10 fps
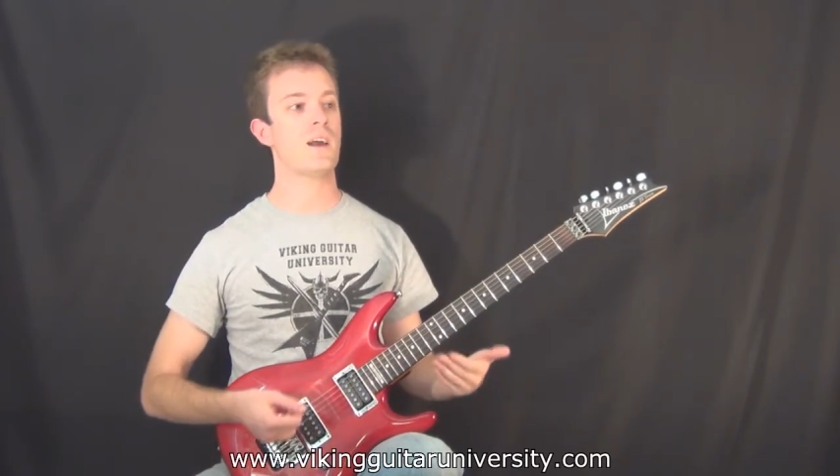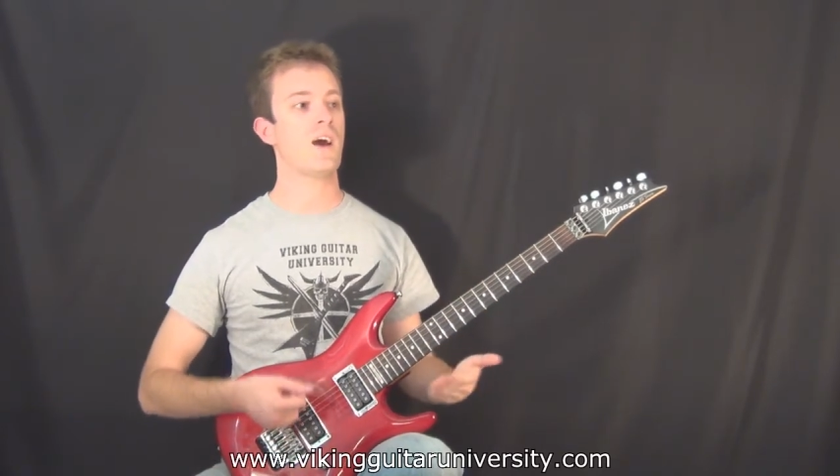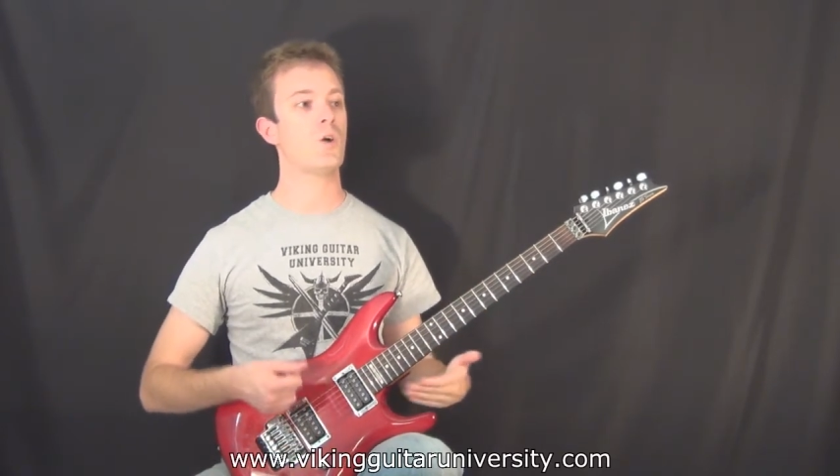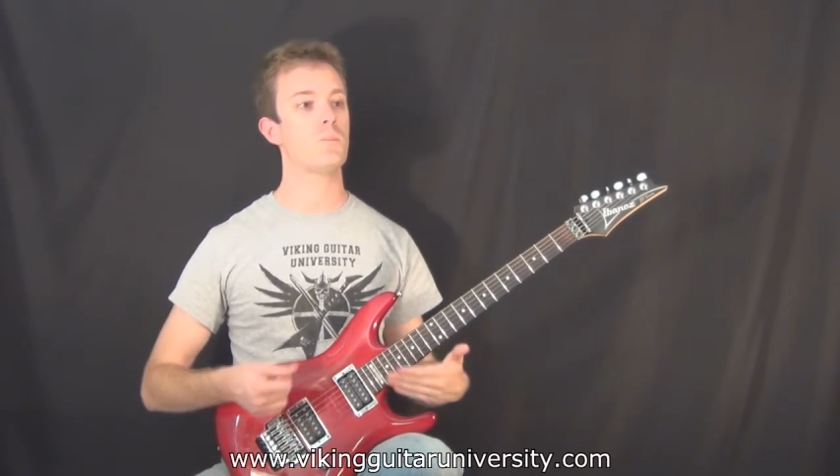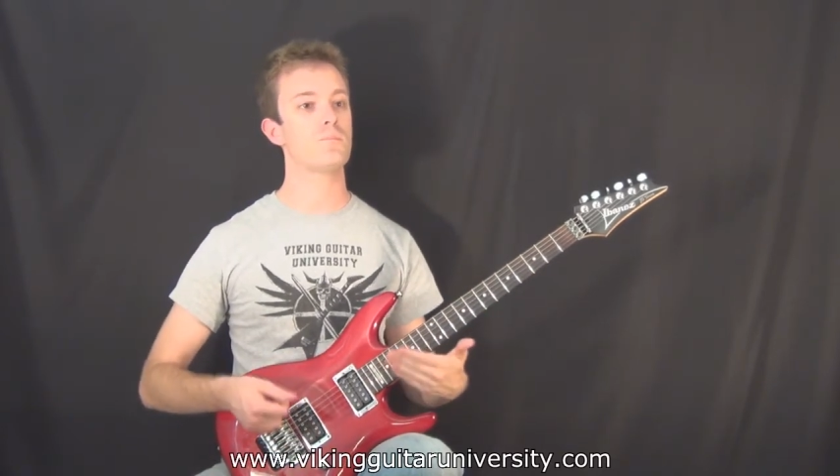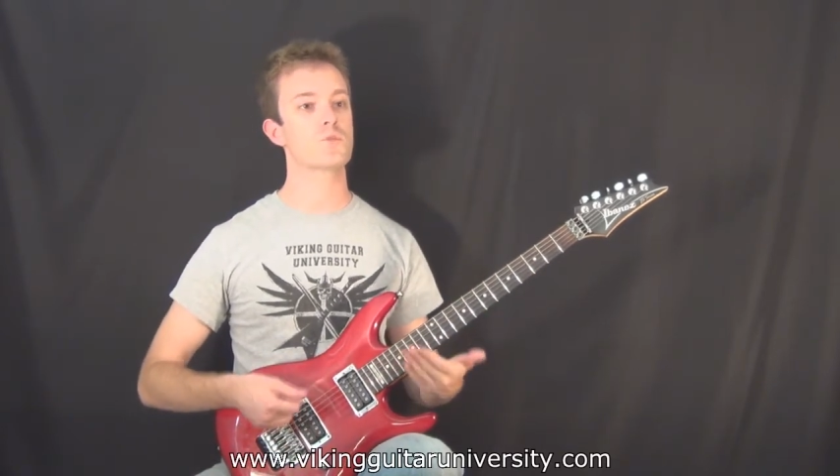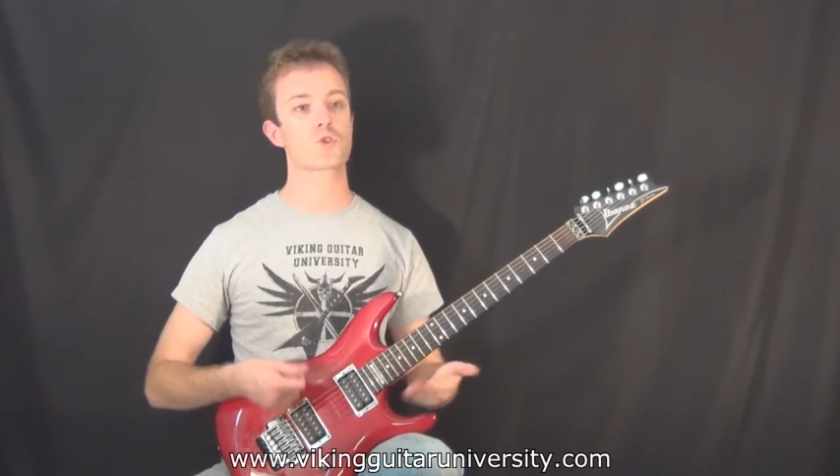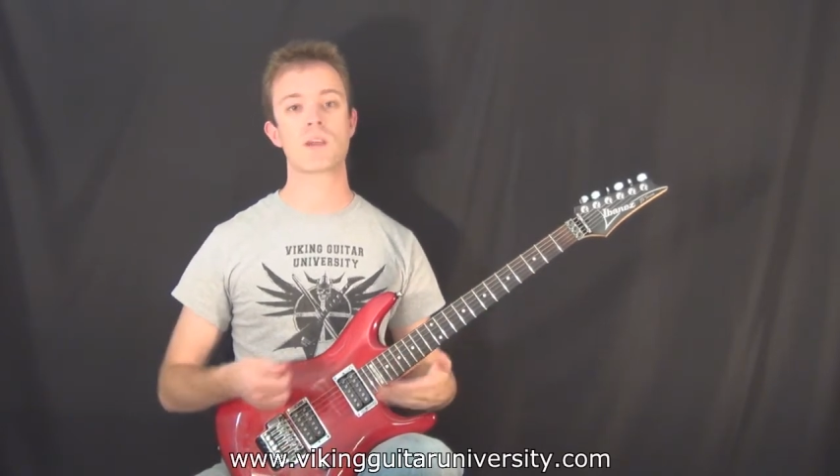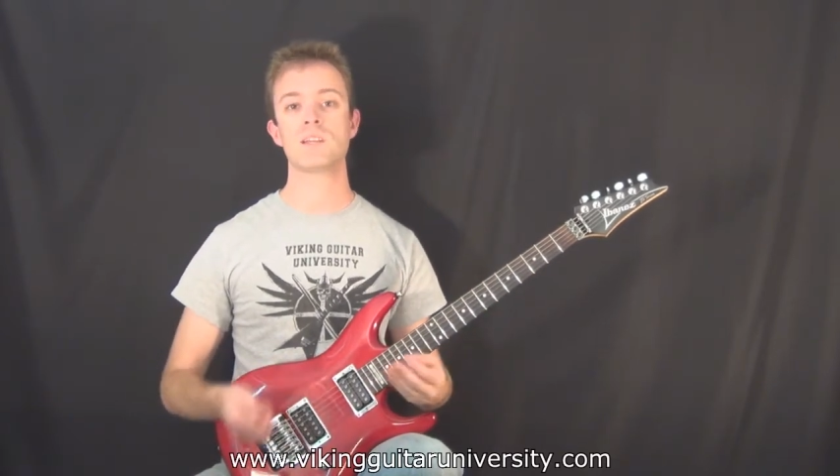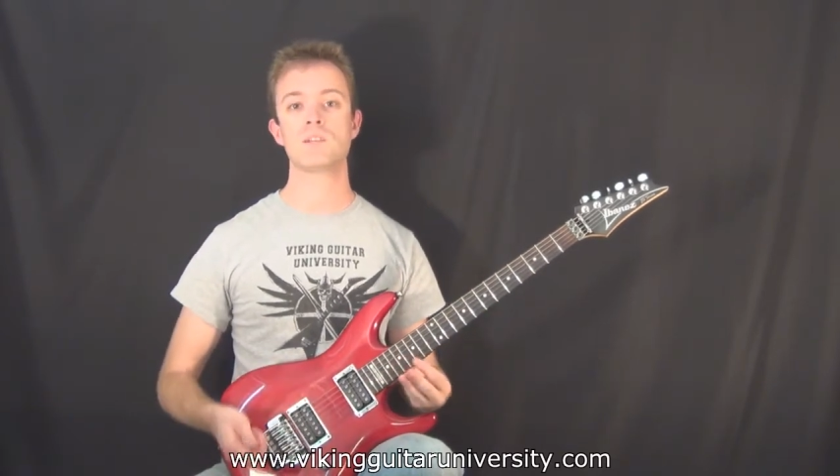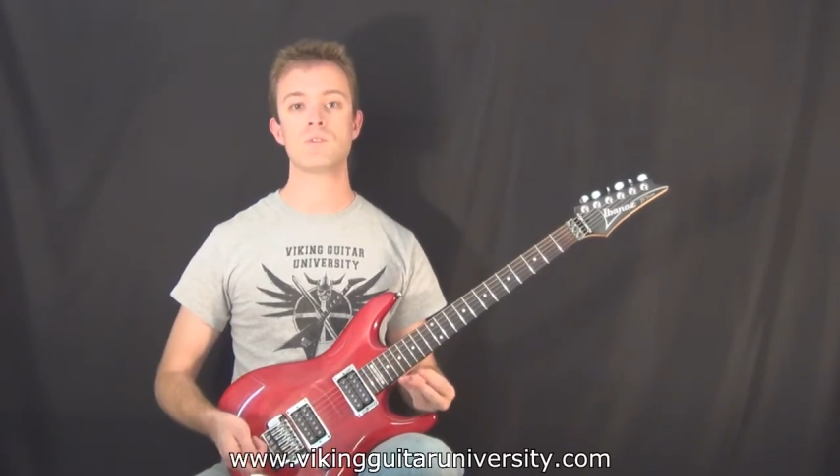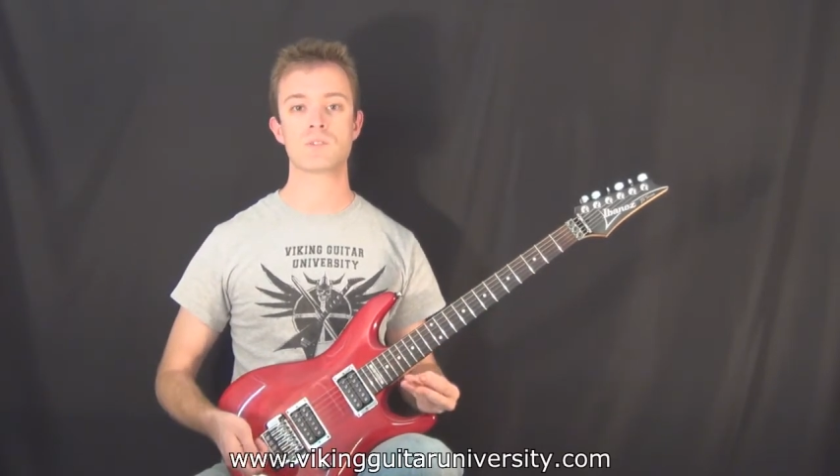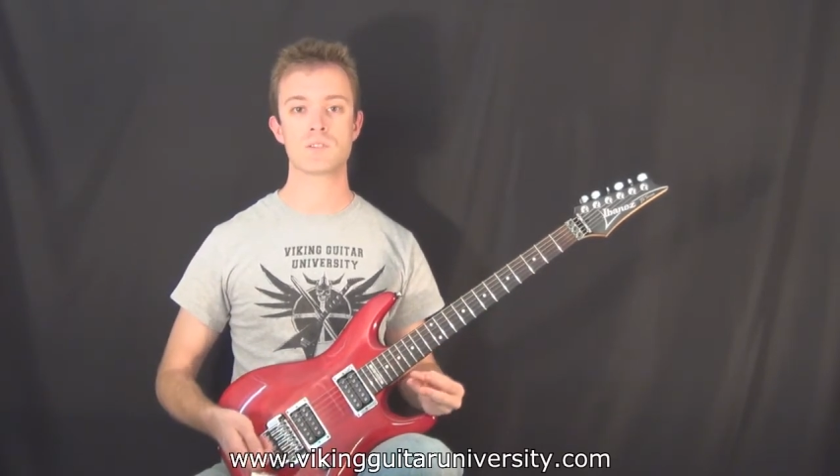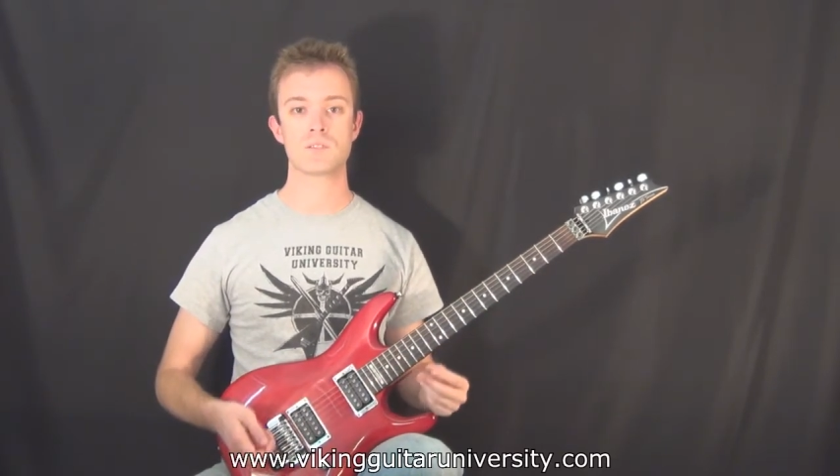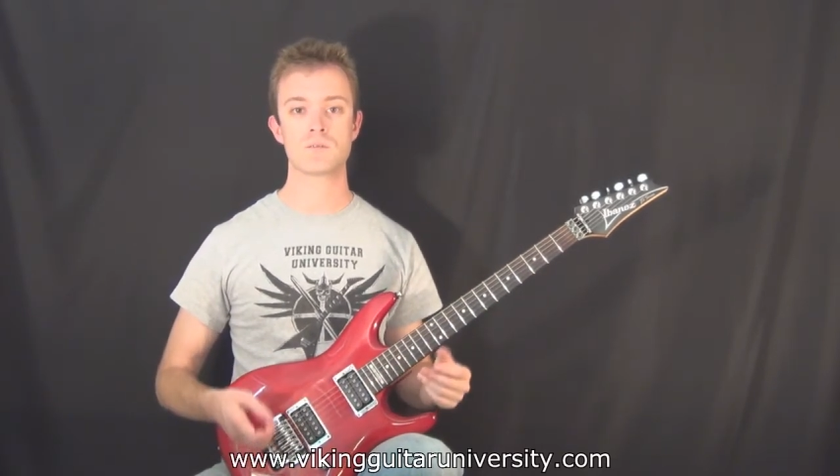help train you
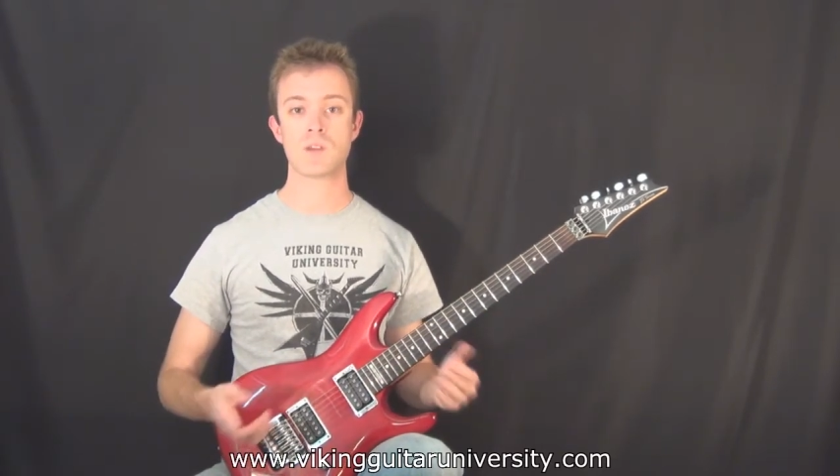to